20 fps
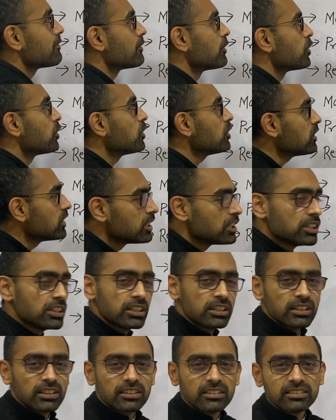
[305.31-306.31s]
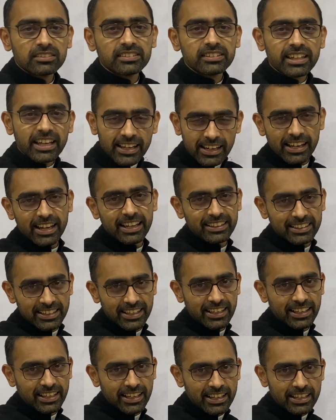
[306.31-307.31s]
flow, then I
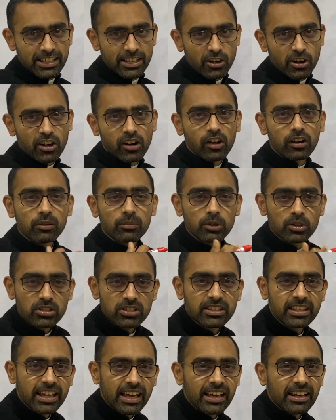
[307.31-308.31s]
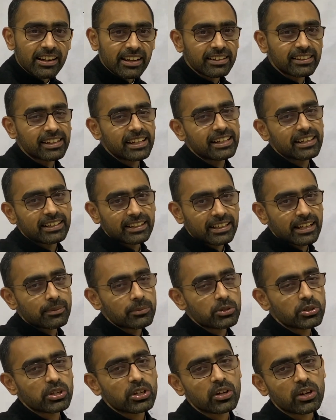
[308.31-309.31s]
think you're almost there. And then it
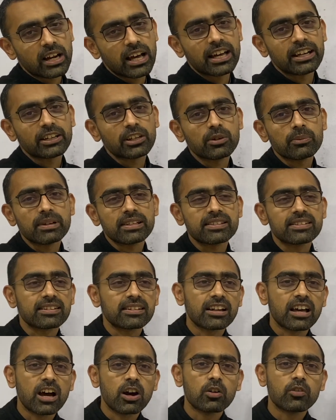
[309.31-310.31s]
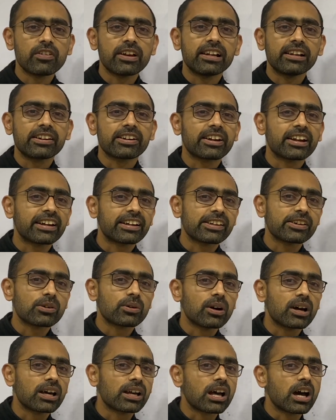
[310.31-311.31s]
comes to your arguments and how well read you
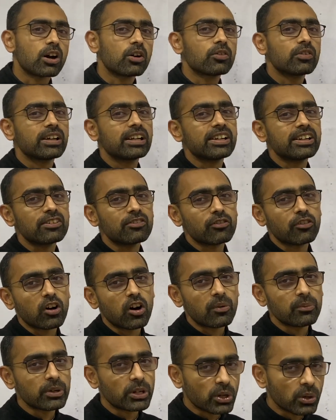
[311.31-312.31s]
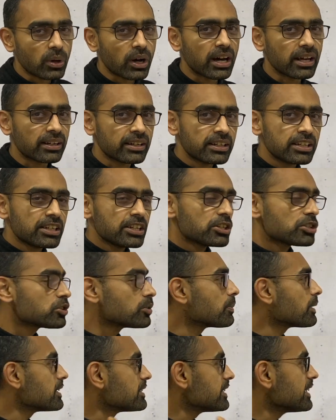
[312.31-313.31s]
are, how well informed you are. So
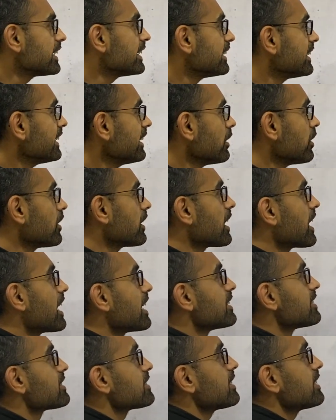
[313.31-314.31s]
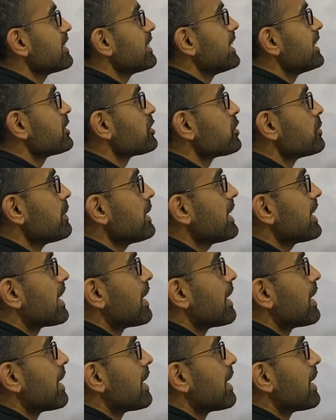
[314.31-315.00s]
basically your answer needs to be